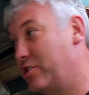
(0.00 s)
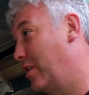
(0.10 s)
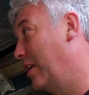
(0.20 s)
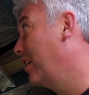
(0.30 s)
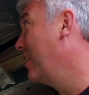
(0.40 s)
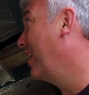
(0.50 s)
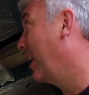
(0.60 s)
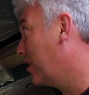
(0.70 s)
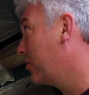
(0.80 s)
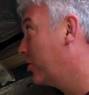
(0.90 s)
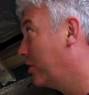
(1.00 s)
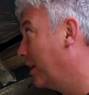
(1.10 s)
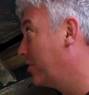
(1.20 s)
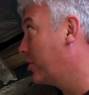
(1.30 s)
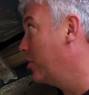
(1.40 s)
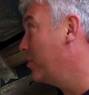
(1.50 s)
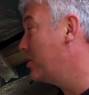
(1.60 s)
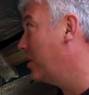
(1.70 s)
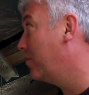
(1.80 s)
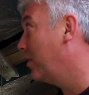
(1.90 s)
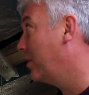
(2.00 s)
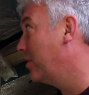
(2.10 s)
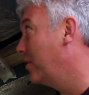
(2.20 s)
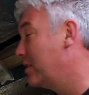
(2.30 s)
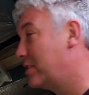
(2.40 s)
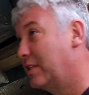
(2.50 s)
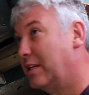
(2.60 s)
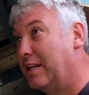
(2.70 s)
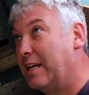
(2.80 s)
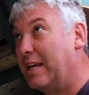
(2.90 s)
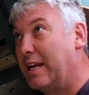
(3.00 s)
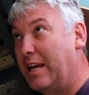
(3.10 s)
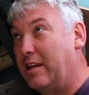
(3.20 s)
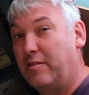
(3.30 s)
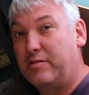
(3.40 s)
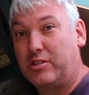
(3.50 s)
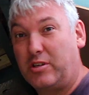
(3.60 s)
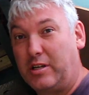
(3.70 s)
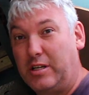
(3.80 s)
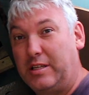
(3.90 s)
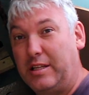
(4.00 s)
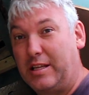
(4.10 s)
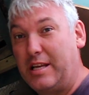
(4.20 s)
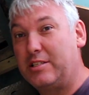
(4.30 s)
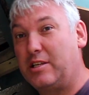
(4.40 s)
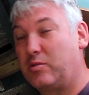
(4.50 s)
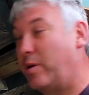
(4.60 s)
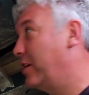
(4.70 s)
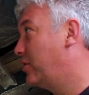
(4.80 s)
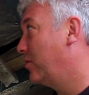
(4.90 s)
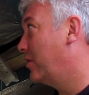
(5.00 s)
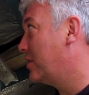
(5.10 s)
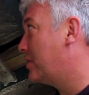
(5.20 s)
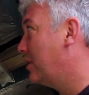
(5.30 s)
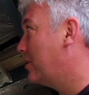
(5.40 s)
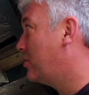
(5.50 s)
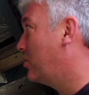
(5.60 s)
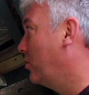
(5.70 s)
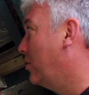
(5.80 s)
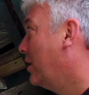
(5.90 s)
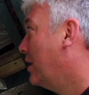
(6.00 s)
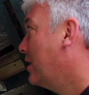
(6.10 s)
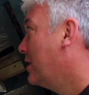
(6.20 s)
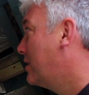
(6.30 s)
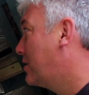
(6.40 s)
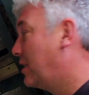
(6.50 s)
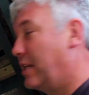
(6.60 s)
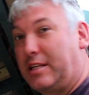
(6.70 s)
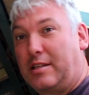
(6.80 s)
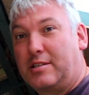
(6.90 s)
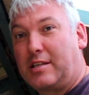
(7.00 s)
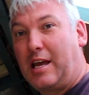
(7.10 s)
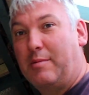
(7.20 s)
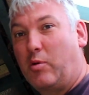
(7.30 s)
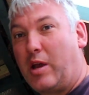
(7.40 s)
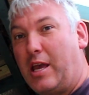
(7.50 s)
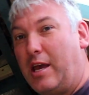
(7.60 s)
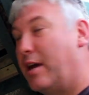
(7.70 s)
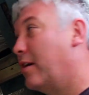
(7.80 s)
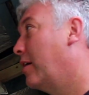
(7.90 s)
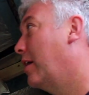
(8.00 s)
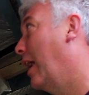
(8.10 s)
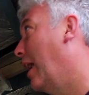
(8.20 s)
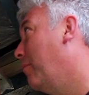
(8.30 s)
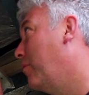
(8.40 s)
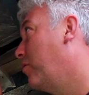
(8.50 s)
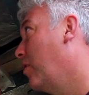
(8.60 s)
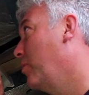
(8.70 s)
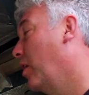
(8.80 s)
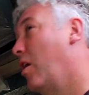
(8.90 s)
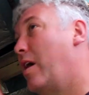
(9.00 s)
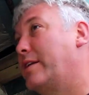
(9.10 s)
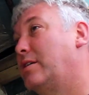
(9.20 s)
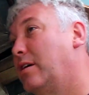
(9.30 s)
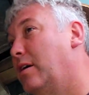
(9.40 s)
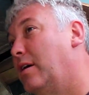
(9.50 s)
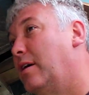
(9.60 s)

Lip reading: in the garage so that I don't electrocute myself while I do this. And I've decided that the easiest way to do this is to disconnect this cable here from the light.